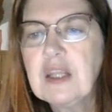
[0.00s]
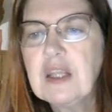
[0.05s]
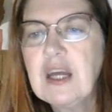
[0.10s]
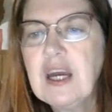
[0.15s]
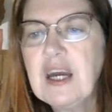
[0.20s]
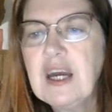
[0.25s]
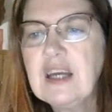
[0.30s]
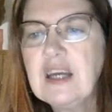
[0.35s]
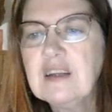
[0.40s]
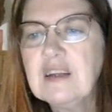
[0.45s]

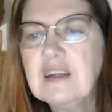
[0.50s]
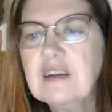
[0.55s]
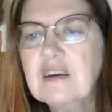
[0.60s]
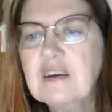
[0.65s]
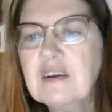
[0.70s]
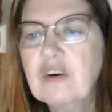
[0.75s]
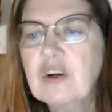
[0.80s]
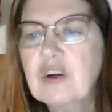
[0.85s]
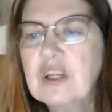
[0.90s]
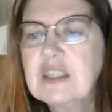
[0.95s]
that?
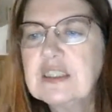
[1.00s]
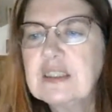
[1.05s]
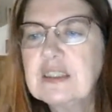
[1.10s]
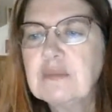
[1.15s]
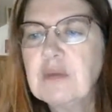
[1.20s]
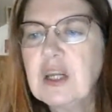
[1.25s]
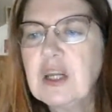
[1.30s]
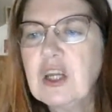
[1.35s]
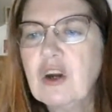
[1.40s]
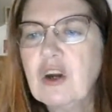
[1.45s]
Or did
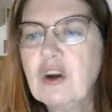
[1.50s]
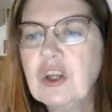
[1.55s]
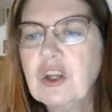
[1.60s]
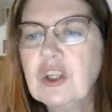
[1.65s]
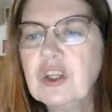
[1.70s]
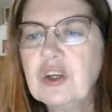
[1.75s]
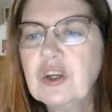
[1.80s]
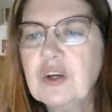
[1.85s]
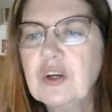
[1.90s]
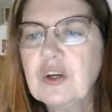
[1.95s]
somebody already
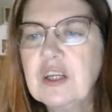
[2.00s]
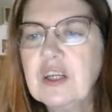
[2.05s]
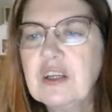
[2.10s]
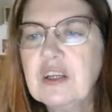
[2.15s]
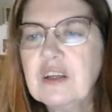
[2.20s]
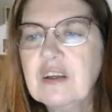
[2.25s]
do it?